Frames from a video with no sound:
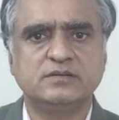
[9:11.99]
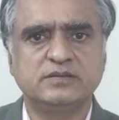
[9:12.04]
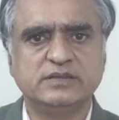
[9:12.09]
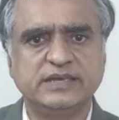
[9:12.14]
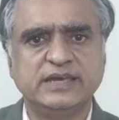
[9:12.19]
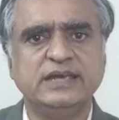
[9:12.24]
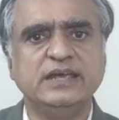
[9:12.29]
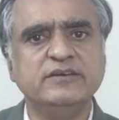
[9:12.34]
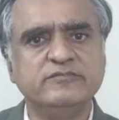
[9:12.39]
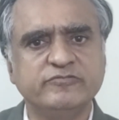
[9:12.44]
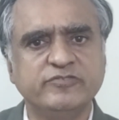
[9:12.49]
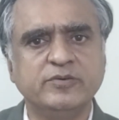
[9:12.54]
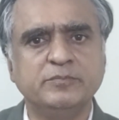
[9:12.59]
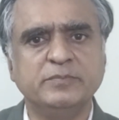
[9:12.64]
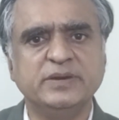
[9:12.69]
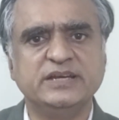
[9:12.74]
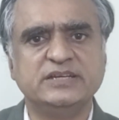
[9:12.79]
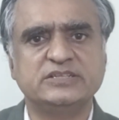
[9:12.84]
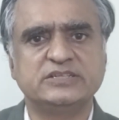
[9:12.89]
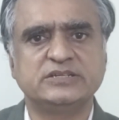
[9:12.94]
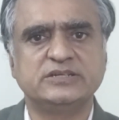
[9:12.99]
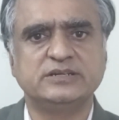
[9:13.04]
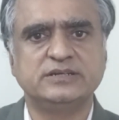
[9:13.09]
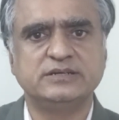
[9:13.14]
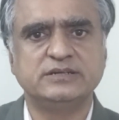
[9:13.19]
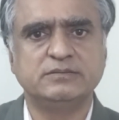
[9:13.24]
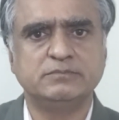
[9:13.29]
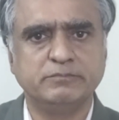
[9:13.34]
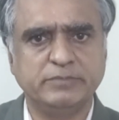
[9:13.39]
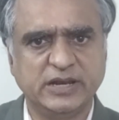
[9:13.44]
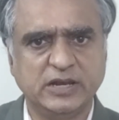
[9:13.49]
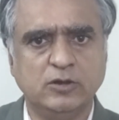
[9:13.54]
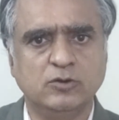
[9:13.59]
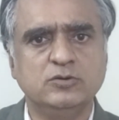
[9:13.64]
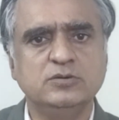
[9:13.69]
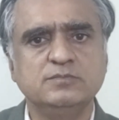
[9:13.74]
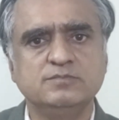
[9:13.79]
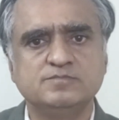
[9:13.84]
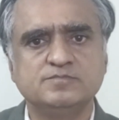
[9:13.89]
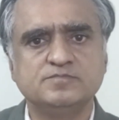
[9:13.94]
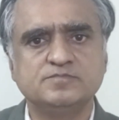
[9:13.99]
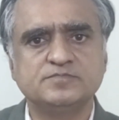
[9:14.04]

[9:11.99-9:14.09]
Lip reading: the information below,